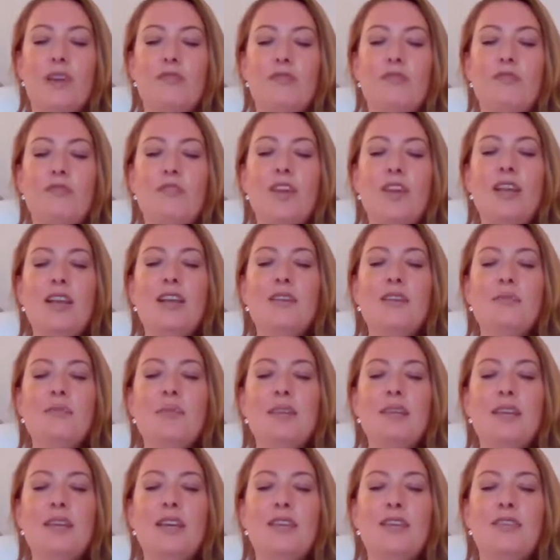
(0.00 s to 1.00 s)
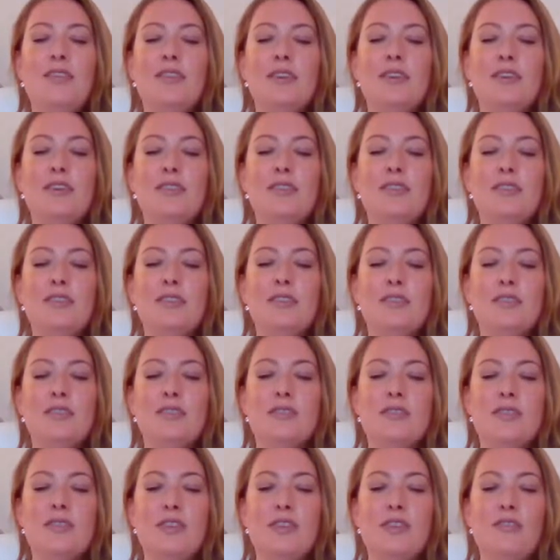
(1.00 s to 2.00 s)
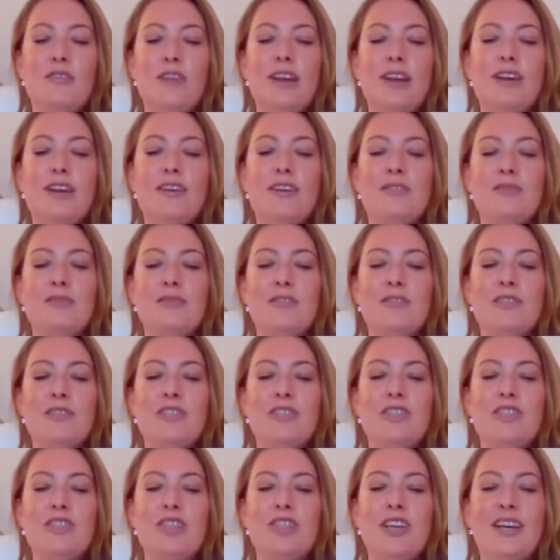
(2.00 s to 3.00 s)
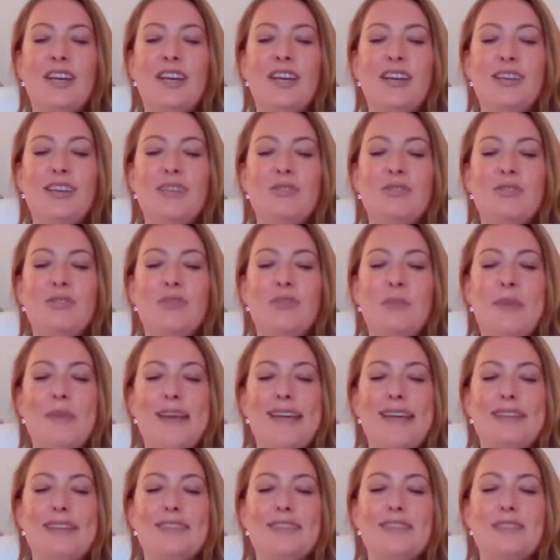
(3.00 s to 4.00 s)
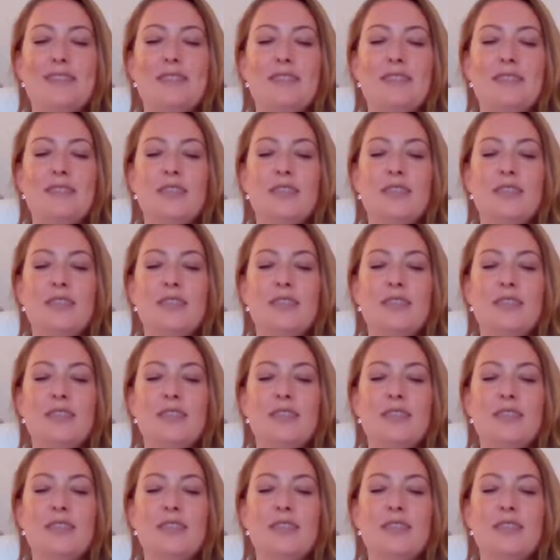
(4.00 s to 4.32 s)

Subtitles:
and feeling beneath us the ground, the chair or the bed,